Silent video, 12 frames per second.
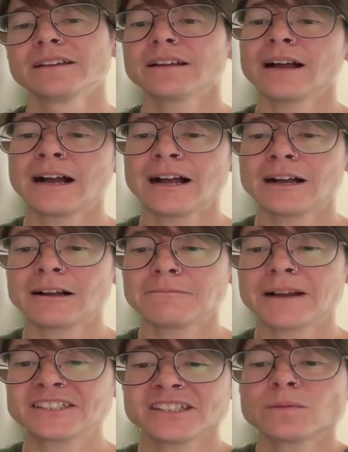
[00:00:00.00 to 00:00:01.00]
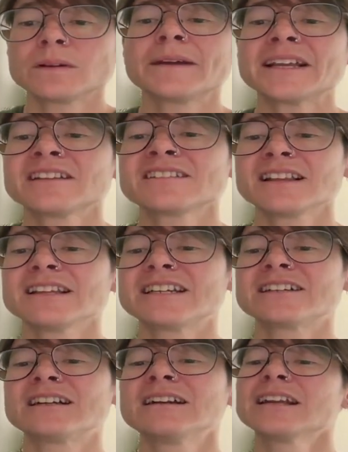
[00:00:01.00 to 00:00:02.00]
I just want to make this
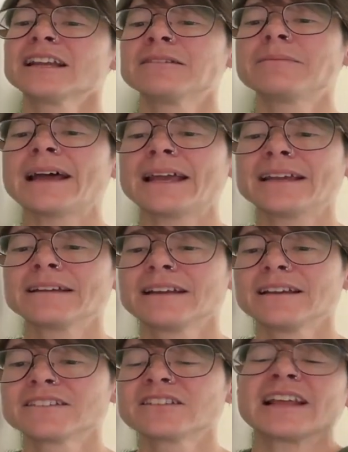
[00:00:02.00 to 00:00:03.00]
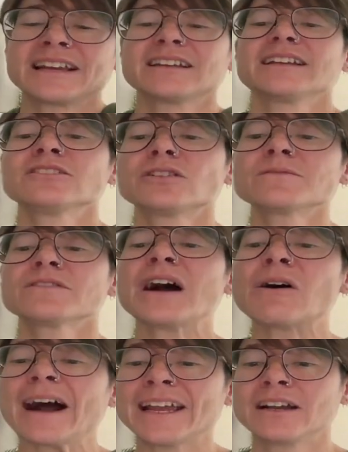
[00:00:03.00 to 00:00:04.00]
clear in terms of
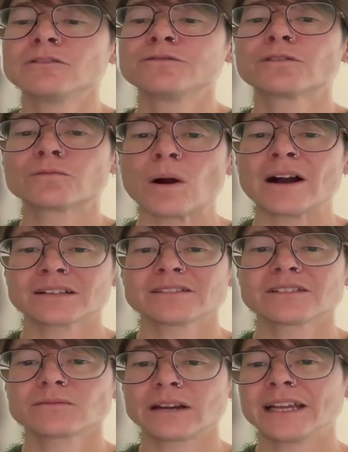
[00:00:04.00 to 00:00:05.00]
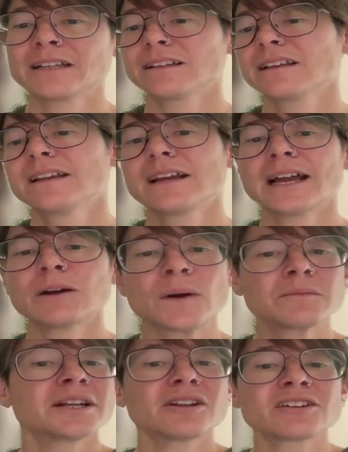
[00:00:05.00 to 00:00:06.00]
how I go for walks, right? I
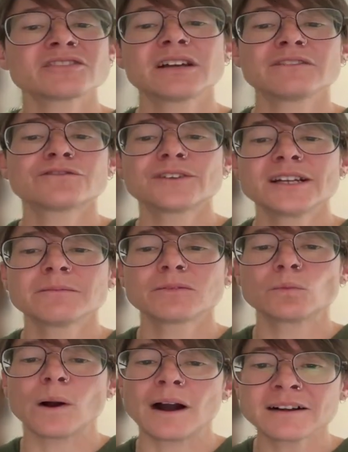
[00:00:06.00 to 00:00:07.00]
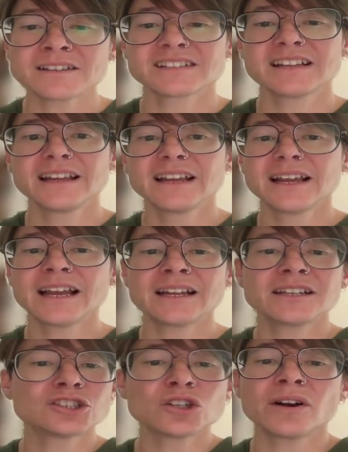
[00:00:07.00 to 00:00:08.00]
want my dogs to have freedom on walks and
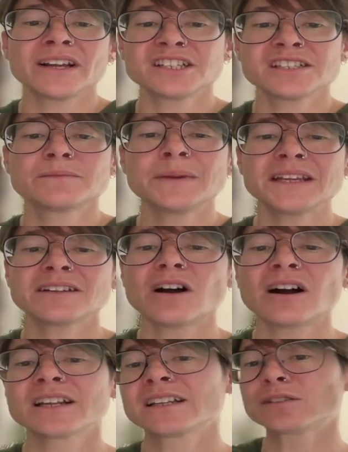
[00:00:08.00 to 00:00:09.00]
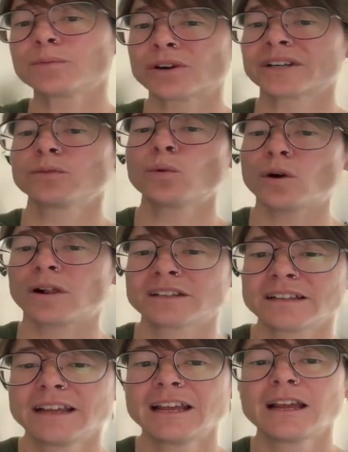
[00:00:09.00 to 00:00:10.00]
enjoy just being a dog and exploring the world.
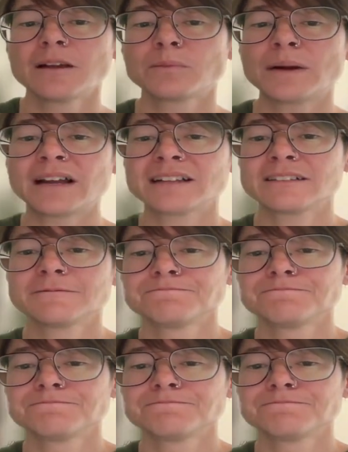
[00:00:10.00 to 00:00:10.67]
But